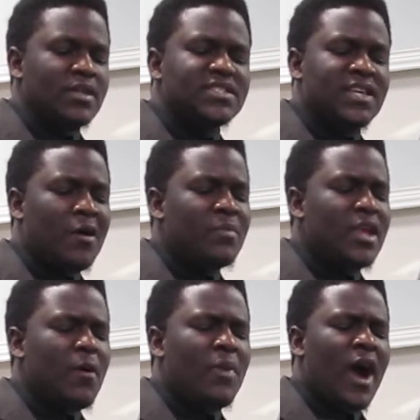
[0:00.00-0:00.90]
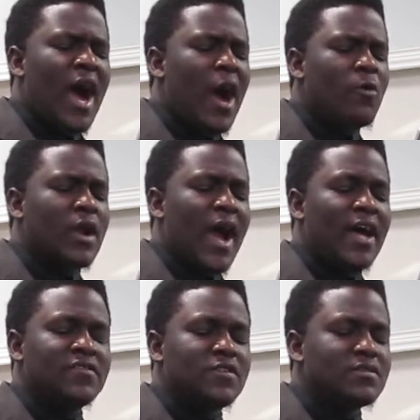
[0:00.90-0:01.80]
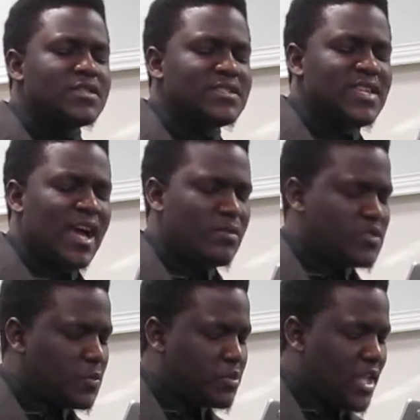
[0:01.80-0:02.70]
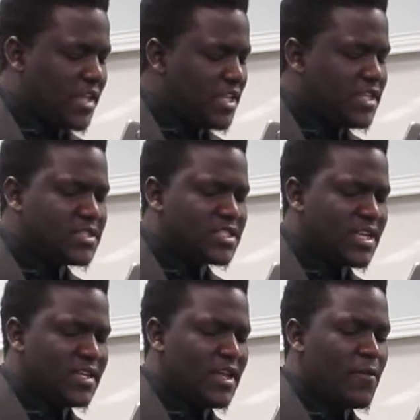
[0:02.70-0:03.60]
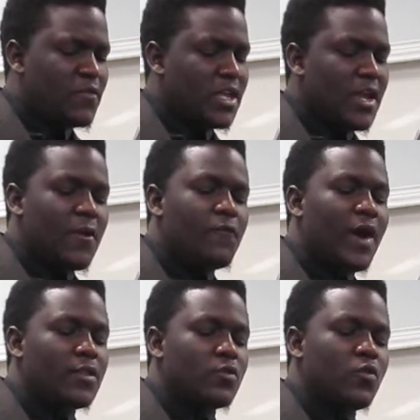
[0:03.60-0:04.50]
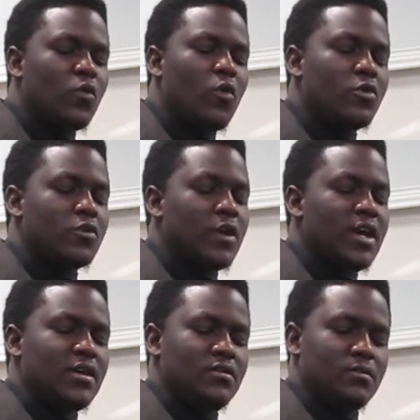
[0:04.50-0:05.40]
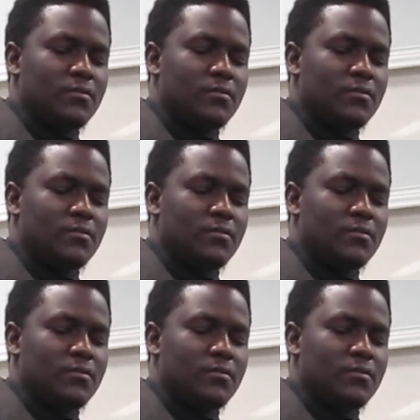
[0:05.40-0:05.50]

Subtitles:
Tell me about how God took the time to plant each and every hair follicle on your head.